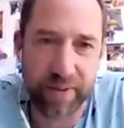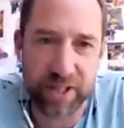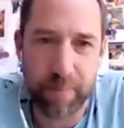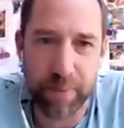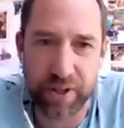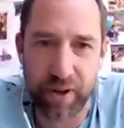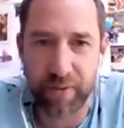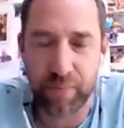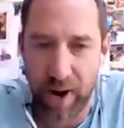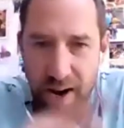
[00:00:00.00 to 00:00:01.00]
temperature
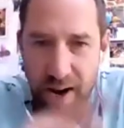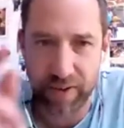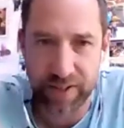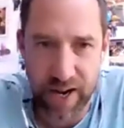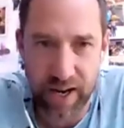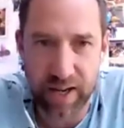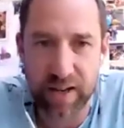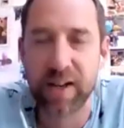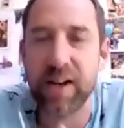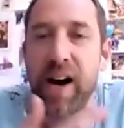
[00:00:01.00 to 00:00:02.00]
throughout the day,
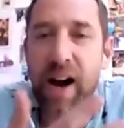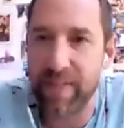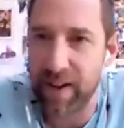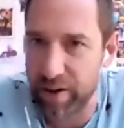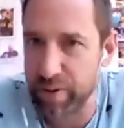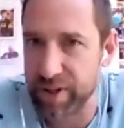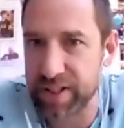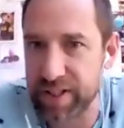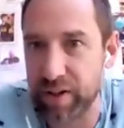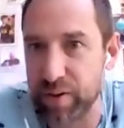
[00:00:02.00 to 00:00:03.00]
and then lunar
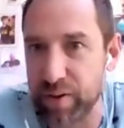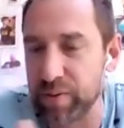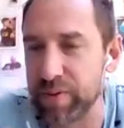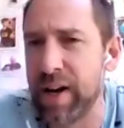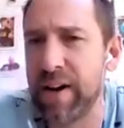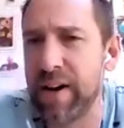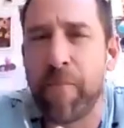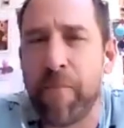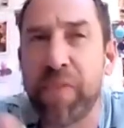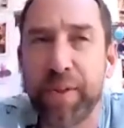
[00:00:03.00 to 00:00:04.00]
cycle.
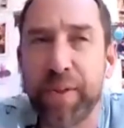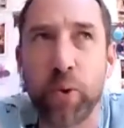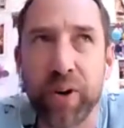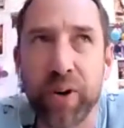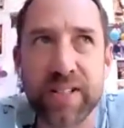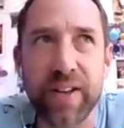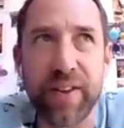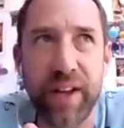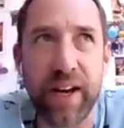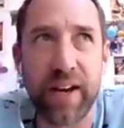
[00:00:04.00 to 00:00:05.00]
The thought is that
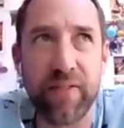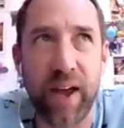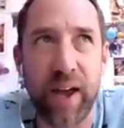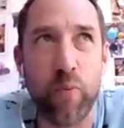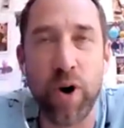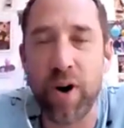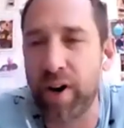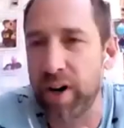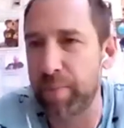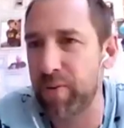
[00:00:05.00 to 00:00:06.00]
they work at
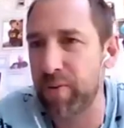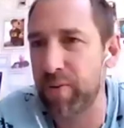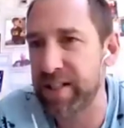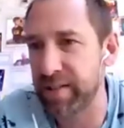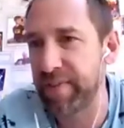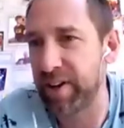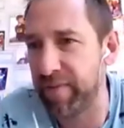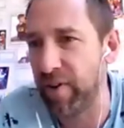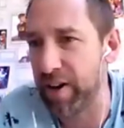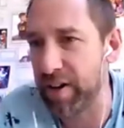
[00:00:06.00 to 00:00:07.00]
a progressively
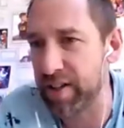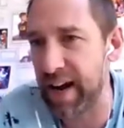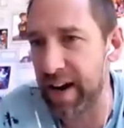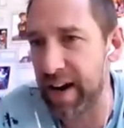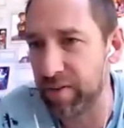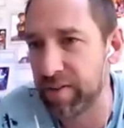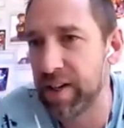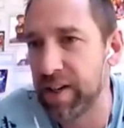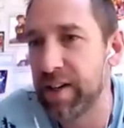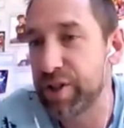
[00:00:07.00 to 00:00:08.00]
finer scale
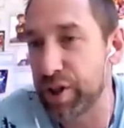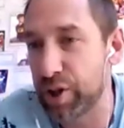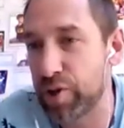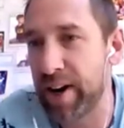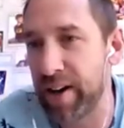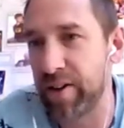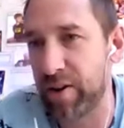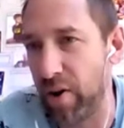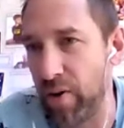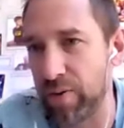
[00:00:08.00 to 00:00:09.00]
to trigger the
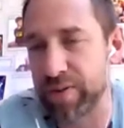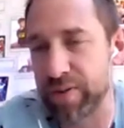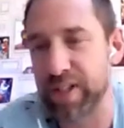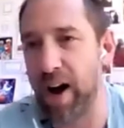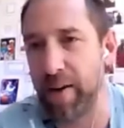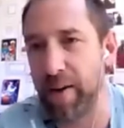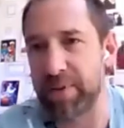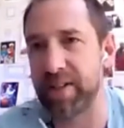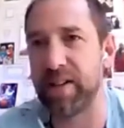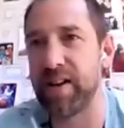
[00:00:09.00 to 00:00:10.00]
corals up to
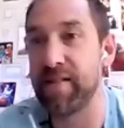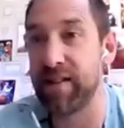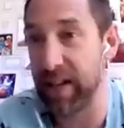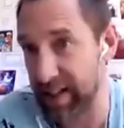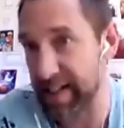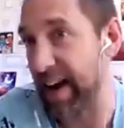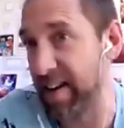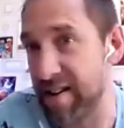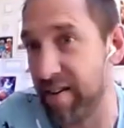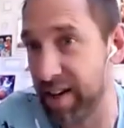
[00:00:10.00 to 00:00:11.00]
the exact
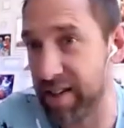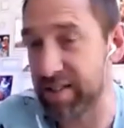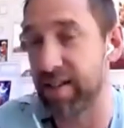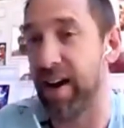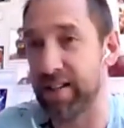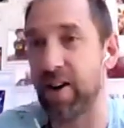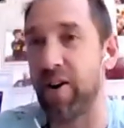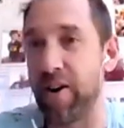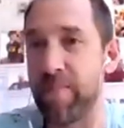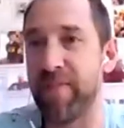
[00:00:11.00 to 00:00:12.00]
night and
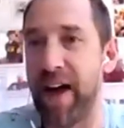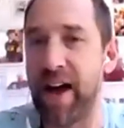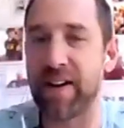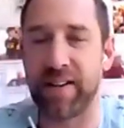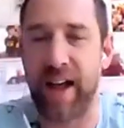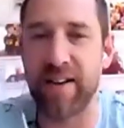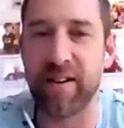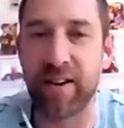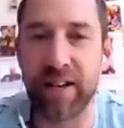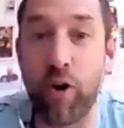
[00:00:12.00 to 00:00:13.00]
time of that
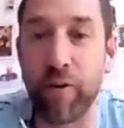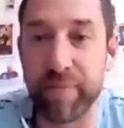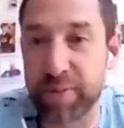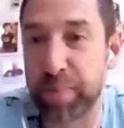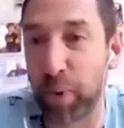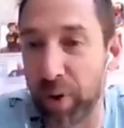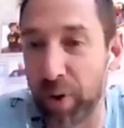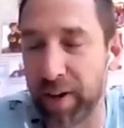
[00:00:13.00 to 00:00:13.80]
night of spawning.